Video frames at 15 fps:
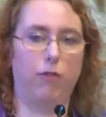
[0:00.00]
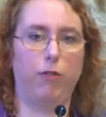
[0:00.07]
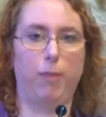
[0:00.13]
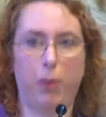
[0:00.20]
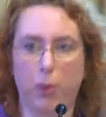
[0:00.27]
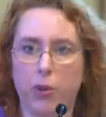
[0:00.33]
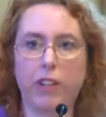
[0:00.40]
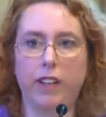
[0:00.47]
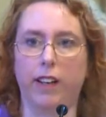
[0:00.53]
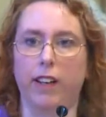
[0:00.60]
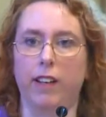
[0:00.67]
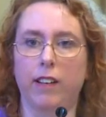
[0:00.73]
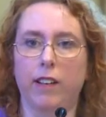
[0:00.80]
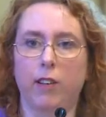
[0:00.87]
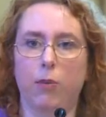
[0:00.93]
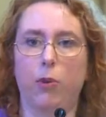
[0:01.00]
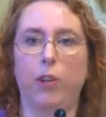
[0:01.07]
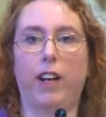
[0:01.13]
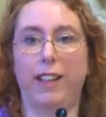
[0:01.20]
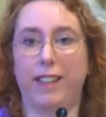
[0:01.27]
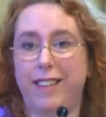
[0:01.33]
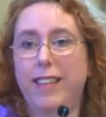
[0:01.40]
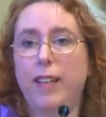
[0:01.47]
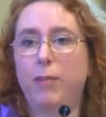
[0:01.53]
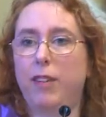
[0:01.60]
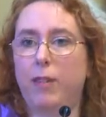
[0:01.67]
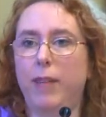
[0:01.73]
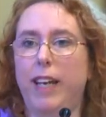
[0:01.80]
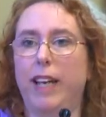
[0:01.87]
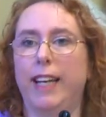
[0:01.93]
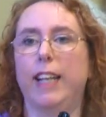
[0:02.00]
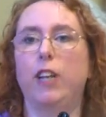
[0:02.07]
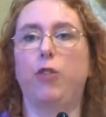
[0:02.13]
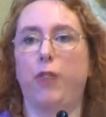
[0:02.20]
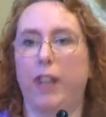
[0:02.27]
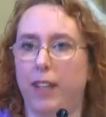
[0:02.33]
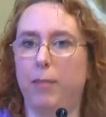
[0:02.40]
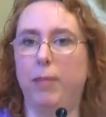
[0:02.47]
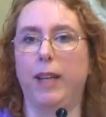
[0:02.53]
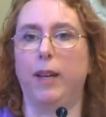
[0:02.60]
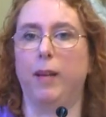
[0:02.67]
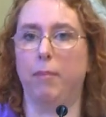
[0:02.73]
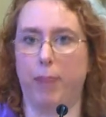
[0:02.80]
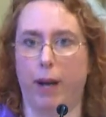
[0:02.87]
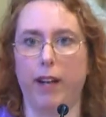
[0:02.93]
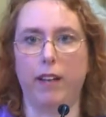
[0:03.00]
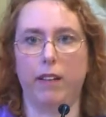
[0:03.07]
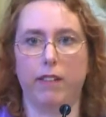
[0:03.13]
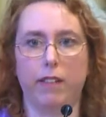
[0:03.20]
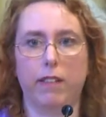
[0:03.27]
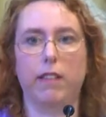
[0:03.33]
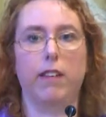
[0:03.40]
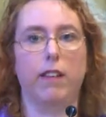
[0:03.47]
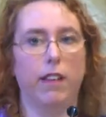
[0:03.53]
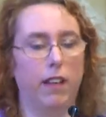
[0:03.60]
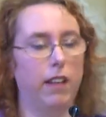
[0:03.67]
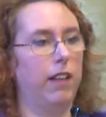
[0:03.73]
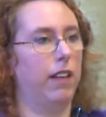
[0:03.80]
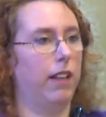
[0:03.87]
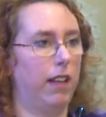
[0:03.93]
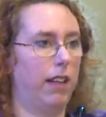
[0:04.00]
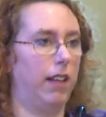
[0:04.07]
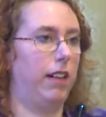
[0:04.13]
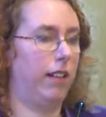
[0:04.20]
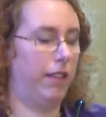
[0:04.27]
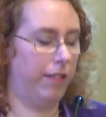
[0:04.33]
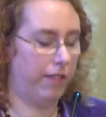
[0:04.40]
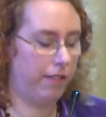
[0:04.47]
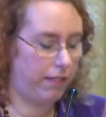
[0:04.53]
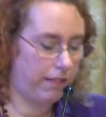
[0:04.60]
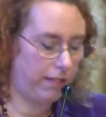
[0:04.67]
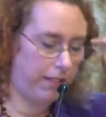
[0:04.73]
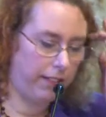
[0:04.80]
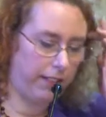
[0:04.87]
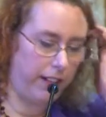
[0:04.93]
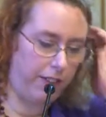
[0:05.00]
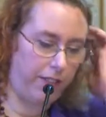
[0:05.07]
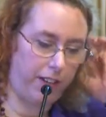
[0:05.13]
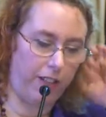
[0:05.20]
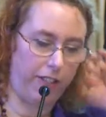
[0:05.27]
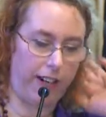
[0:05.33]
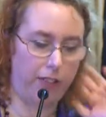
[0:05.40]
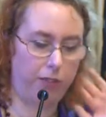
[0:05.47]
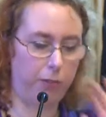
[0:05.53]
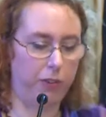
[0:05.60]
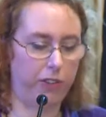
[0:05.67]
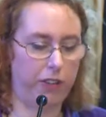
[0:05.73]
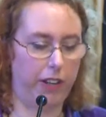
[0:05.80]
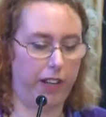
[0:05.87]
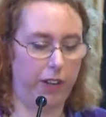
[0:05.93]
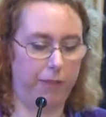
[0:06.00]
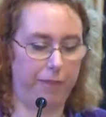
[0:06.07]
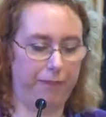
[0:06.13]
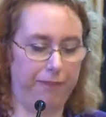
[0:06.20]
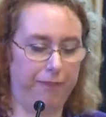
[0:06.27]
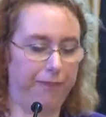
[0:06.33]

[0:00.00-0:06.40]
reporting what it seems to me incredibly biased stuff around what's going on.